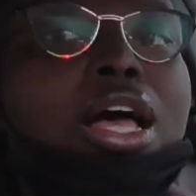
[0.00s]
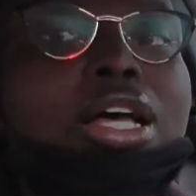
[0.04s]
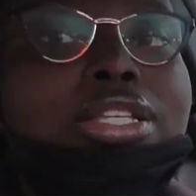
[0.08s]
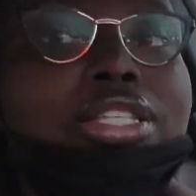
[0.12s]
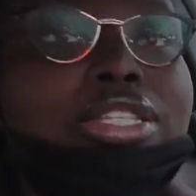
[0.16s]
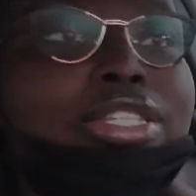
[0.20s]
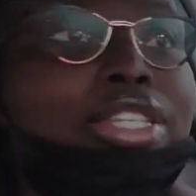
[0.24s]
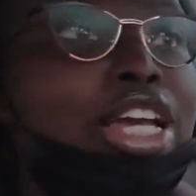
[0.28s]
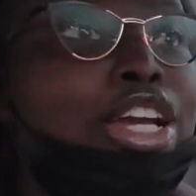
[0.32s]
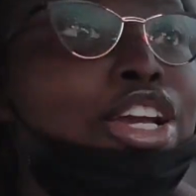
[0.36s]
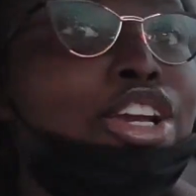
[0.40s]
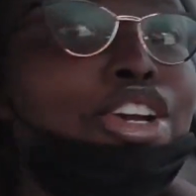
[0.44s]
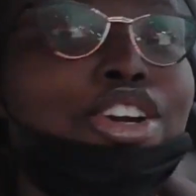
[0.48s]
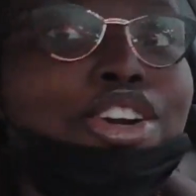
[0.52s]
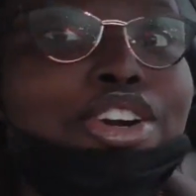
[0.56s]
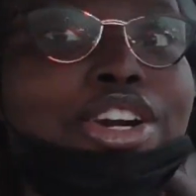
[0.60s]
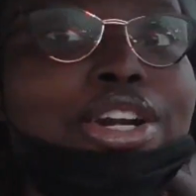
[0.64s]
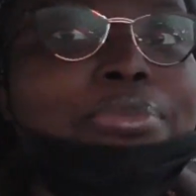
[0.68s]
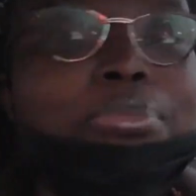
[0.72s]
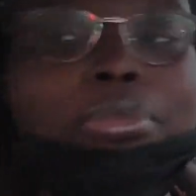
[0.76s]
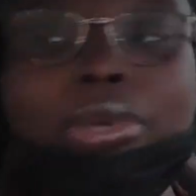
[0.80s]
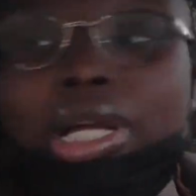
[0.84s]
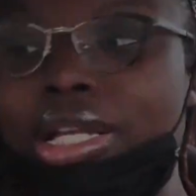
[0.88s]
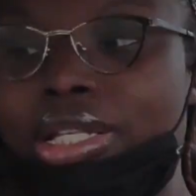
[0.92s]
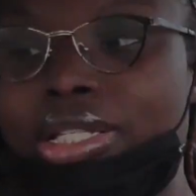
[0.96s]
A stick
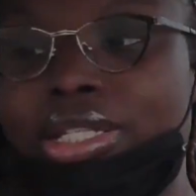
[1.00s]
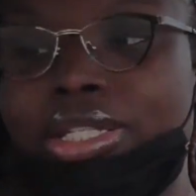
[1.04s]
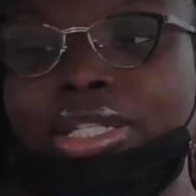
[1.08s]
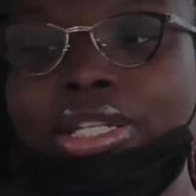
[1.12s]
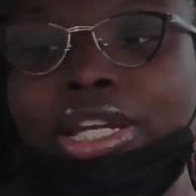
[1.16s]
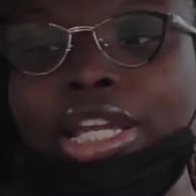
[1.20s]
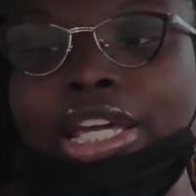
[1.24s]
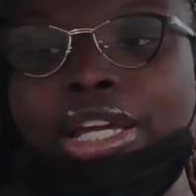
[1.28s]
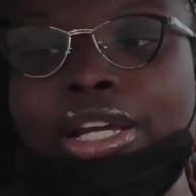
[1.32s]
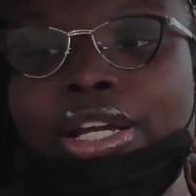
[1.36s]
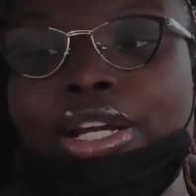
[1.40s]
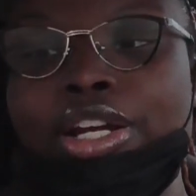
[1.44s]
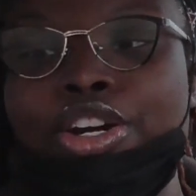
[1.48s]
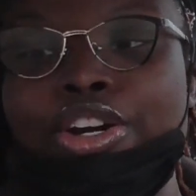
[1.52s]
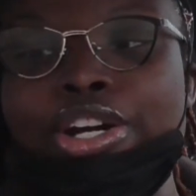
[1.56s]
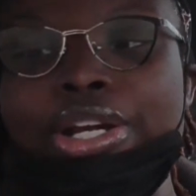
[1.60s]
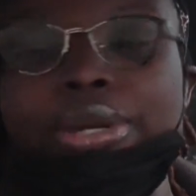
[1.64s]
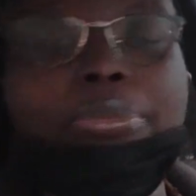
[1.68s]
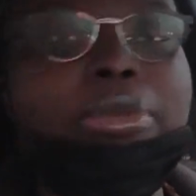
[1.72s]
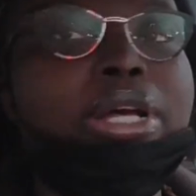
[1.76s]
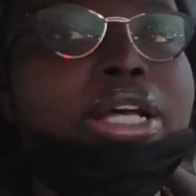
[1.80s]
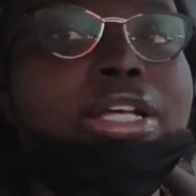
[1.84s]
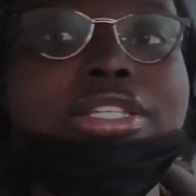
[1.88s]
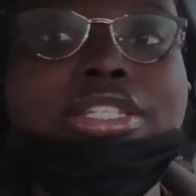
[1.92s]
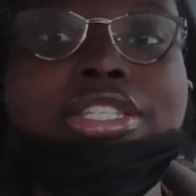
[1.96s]
grip, a slick
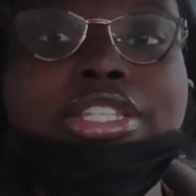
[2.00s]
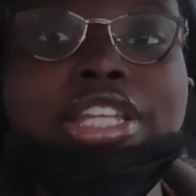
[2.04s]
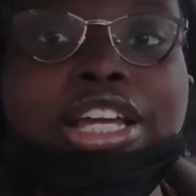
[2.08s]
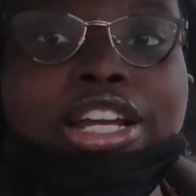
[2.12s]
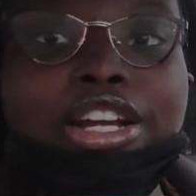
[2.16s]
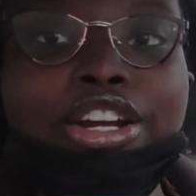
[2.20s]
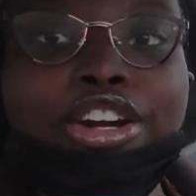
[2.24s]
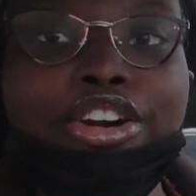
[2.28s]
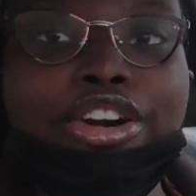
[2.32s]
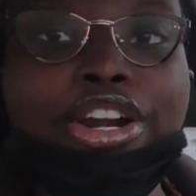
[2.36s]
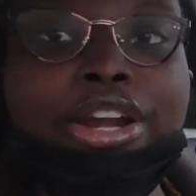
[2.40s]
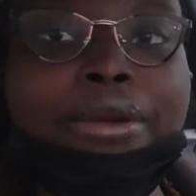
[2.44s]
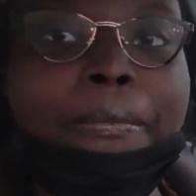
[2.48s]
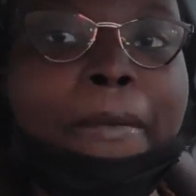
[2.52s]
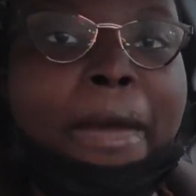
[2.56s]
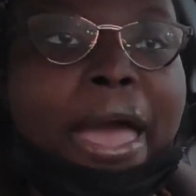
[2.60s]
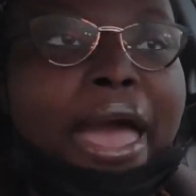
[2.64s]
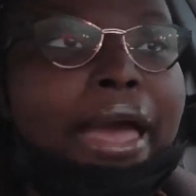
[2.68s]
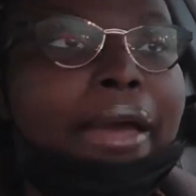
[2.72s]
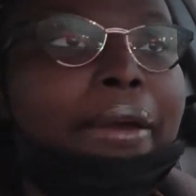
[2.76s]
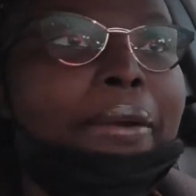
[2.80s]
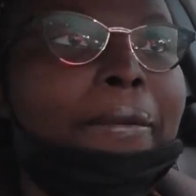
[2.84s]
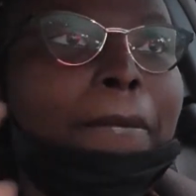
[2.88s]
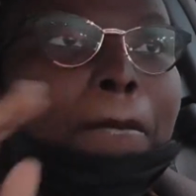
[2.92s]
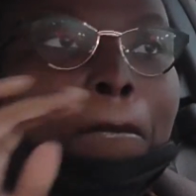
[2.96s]
grip, a stick grip
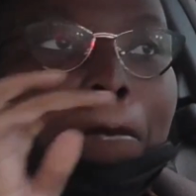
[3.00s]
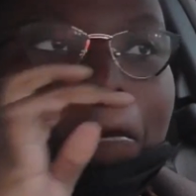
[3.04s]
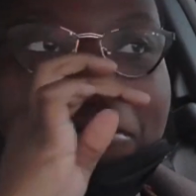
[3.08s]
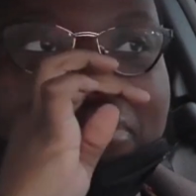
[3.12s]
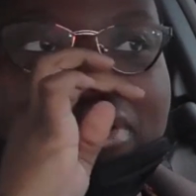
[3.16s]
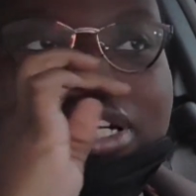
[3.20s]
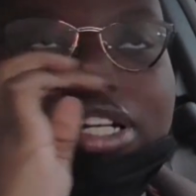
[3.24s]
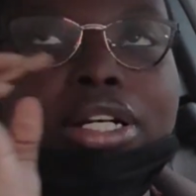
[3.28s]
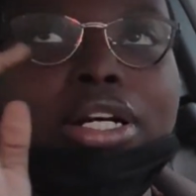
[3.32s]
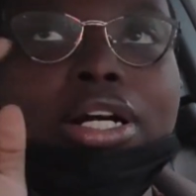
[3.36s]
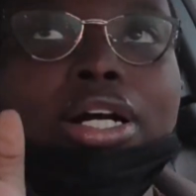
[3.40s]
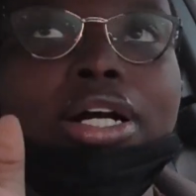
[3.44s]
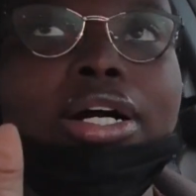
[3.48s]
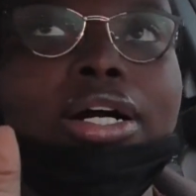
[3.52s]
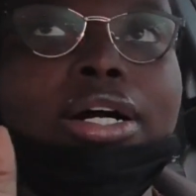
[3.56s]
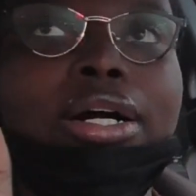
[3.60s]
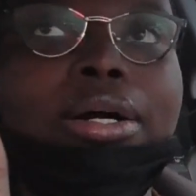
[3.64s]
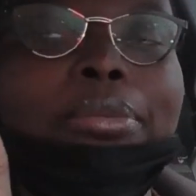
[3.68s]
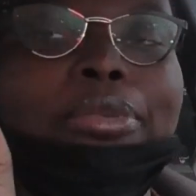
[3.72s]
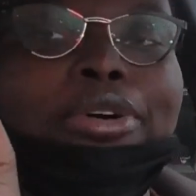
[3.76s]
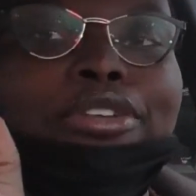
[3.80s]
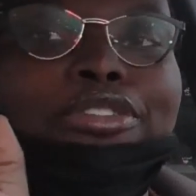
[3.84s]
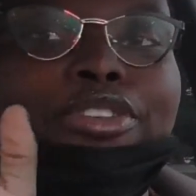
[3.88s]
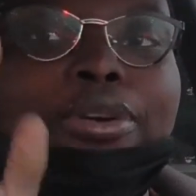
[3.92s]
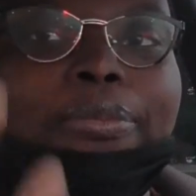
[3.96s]
mat
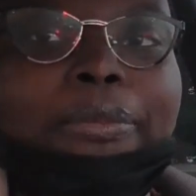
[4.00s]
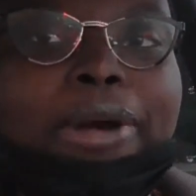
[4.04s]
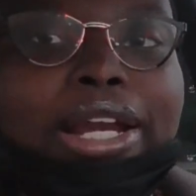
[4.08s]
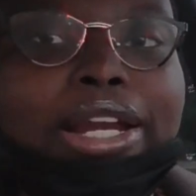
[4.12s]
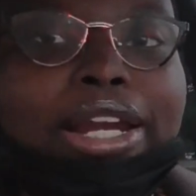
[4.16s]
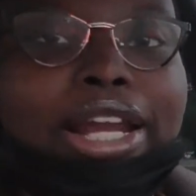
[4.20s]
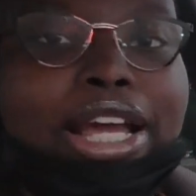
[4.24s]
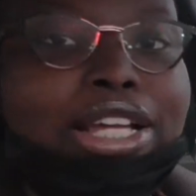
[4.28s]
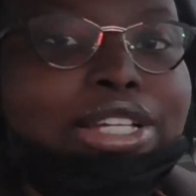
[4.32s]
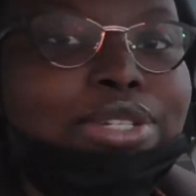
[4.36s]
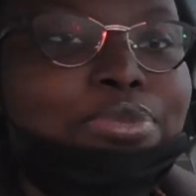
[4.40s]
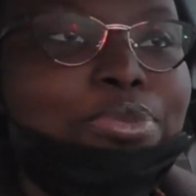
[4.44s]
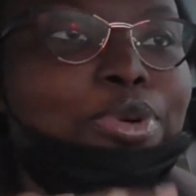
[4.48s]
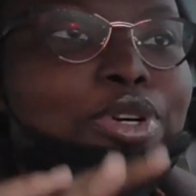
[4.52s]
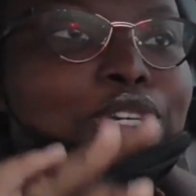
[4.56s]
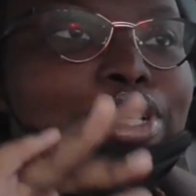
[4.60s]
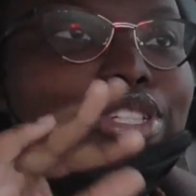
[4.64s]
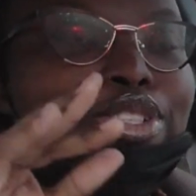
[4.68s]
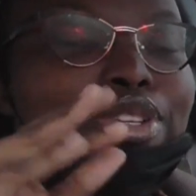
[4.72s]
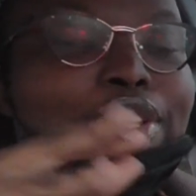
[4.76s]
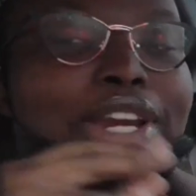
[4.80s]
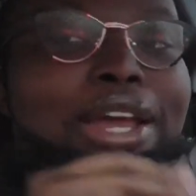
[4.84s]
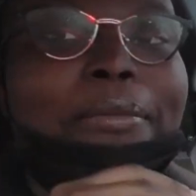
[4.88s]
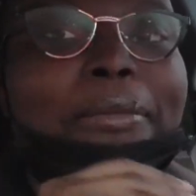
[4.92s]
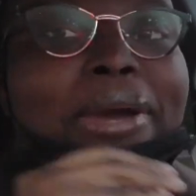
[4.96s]
um, for my dashboard,
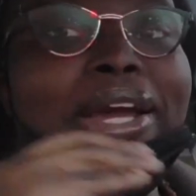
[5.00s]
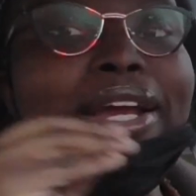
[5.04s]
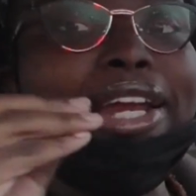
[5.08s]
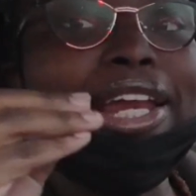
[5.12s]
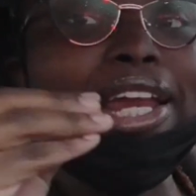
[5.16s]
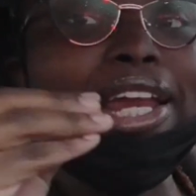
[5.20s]
so that my